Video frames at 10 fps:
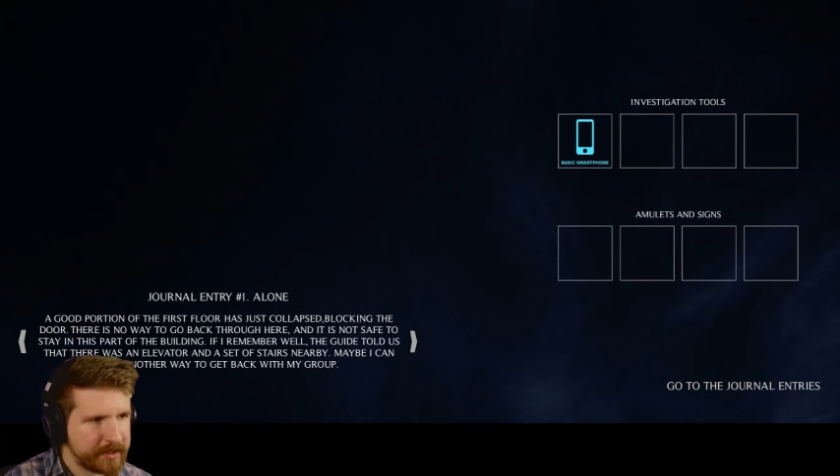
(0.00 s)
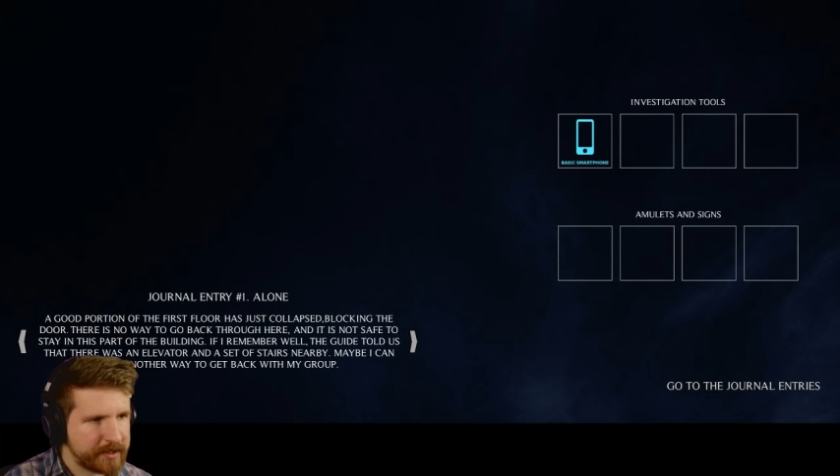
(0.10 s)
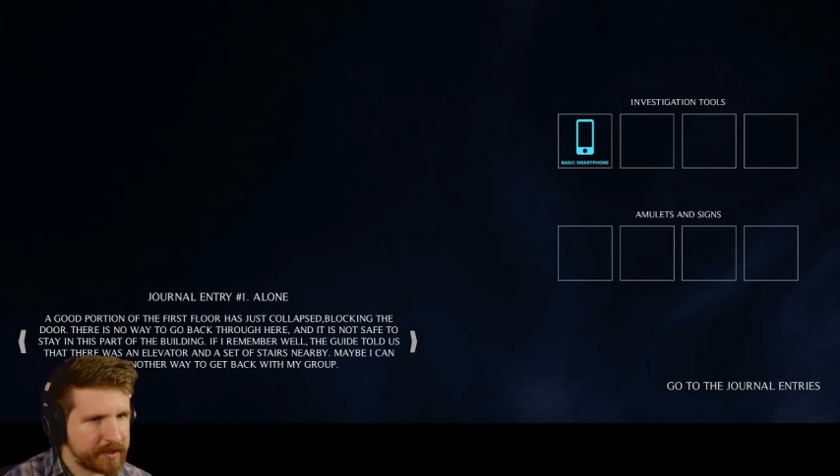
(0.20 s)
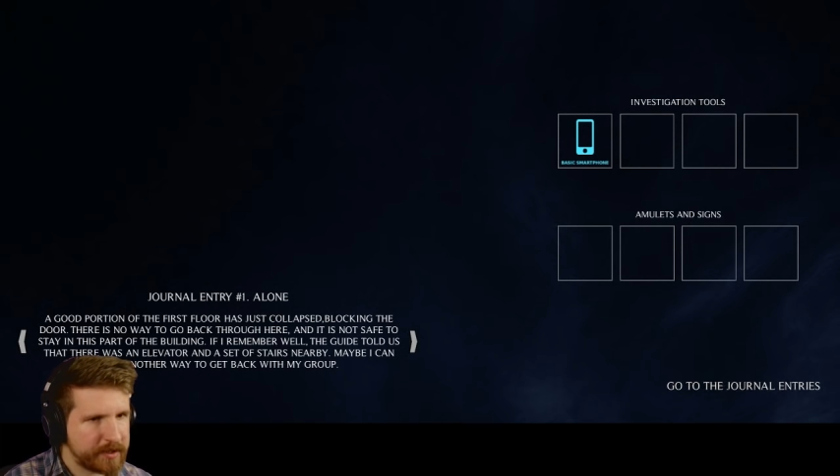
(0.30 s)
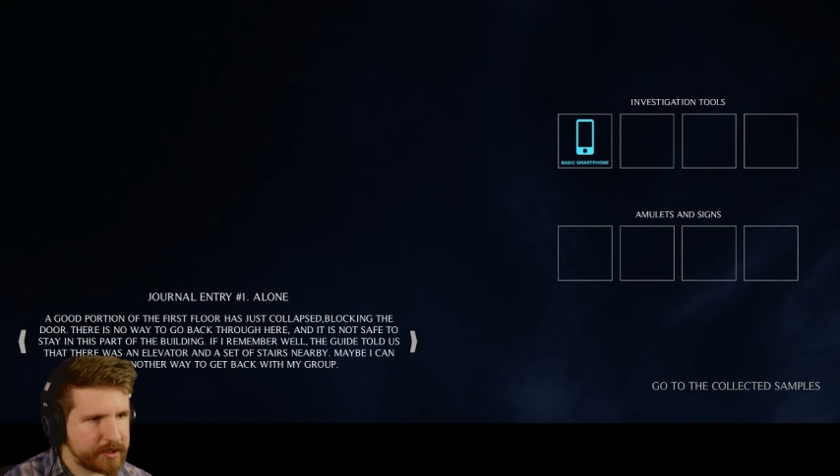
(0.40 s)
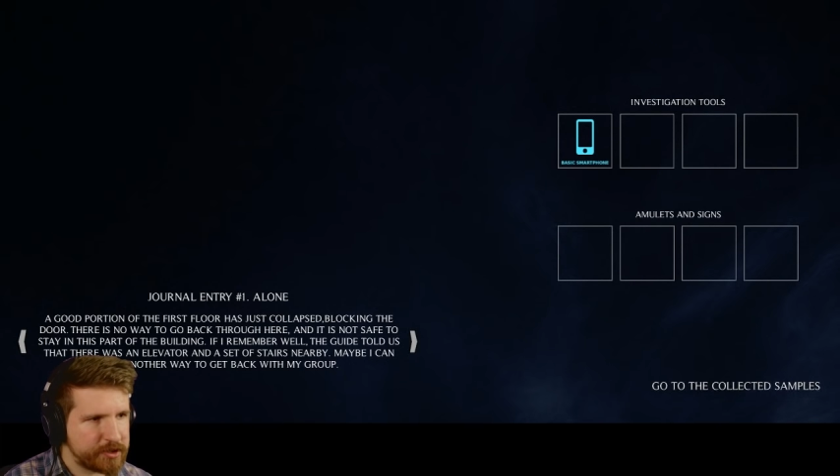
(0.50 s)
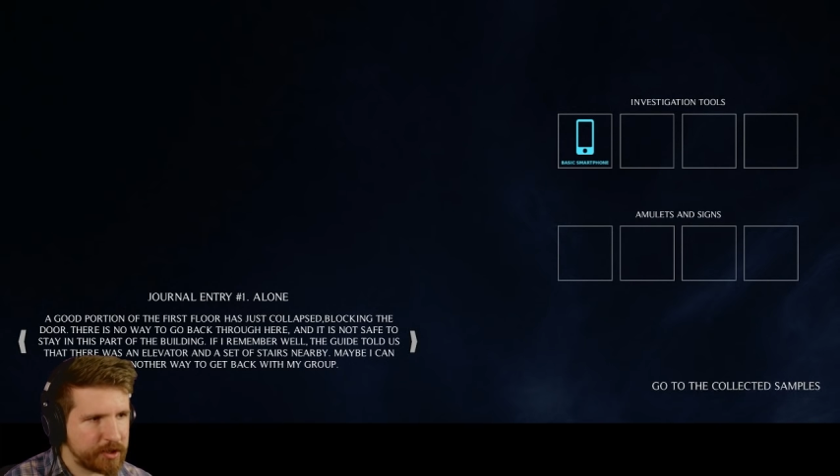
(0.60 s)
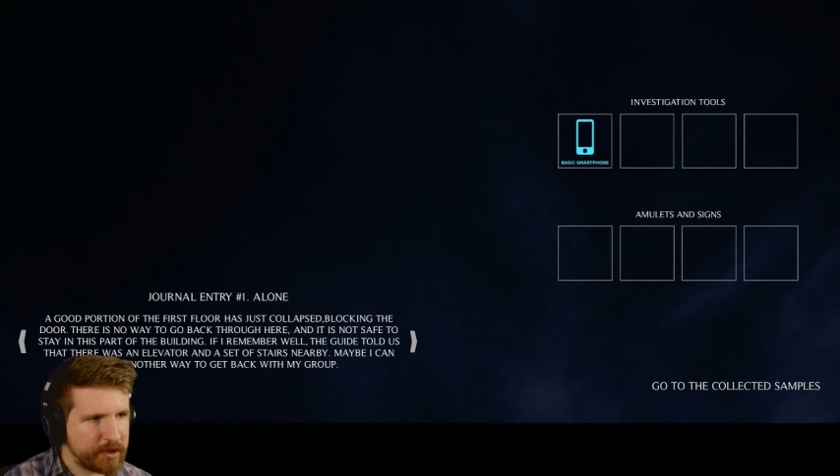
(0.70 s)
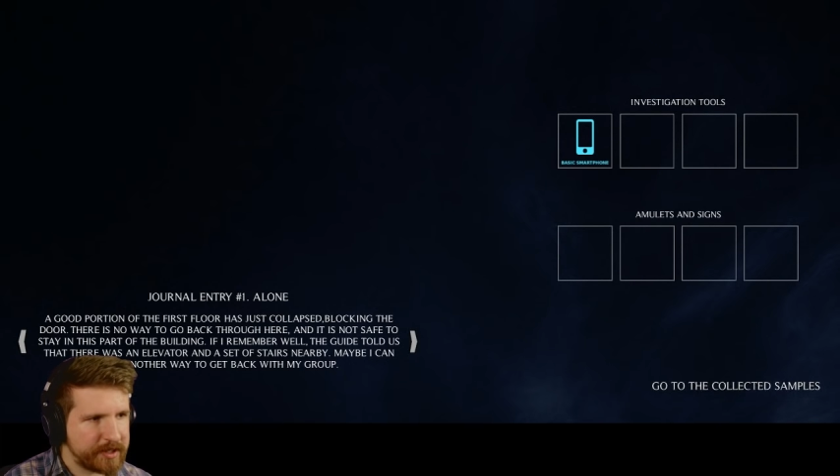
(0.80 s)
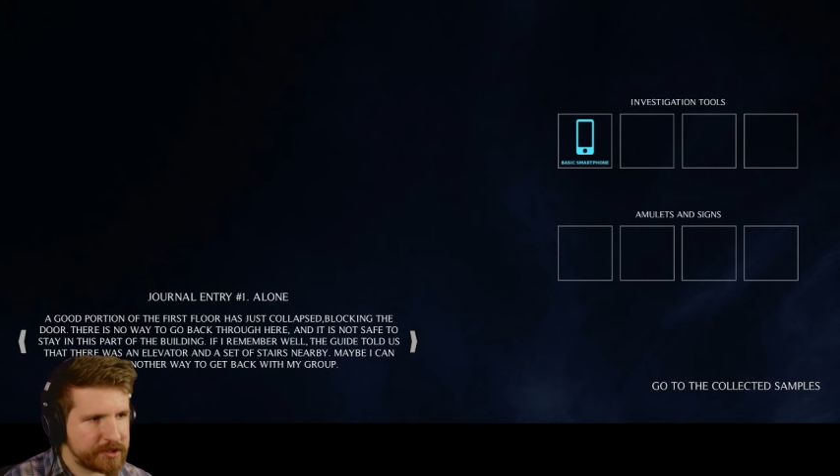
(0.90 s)
Go to the
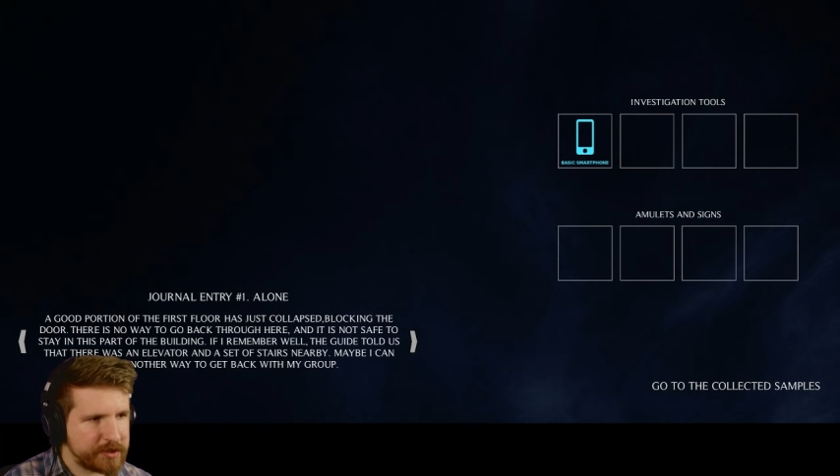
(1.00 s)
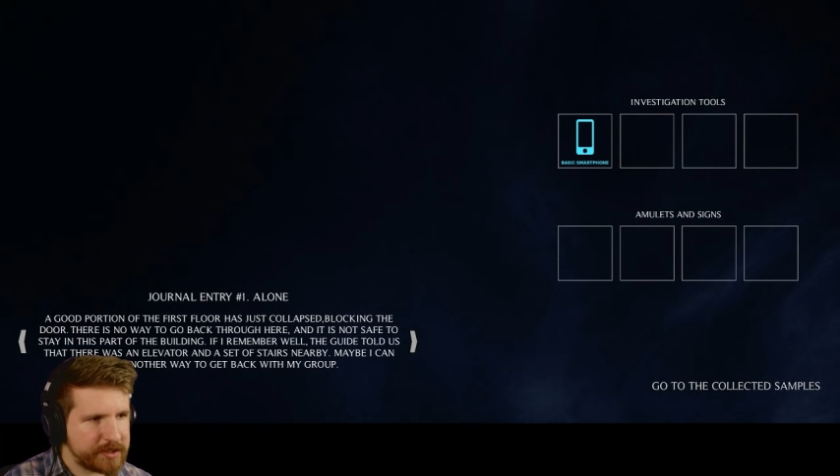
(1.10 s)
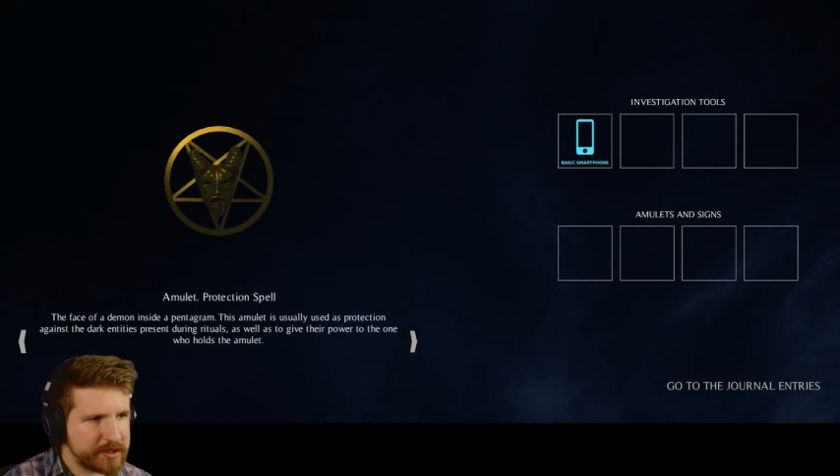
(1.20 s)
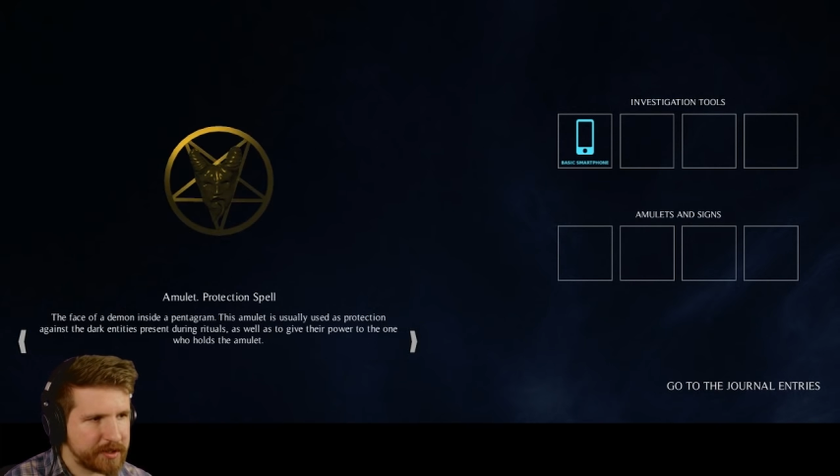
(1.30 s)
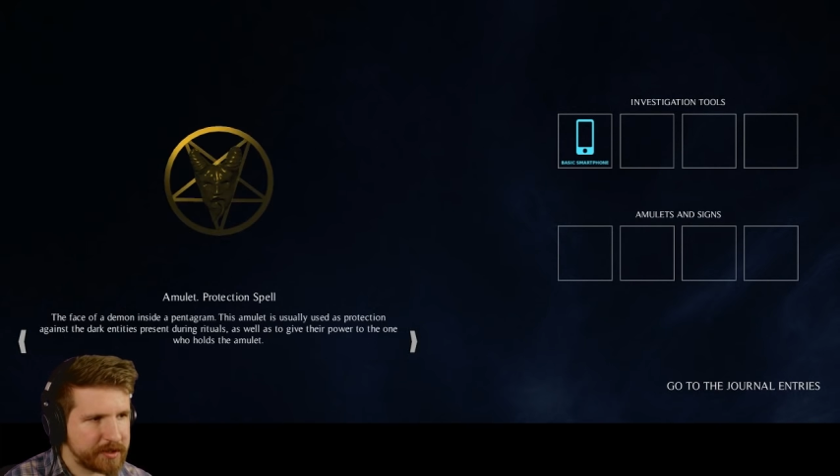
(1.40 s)
journal entries. Go to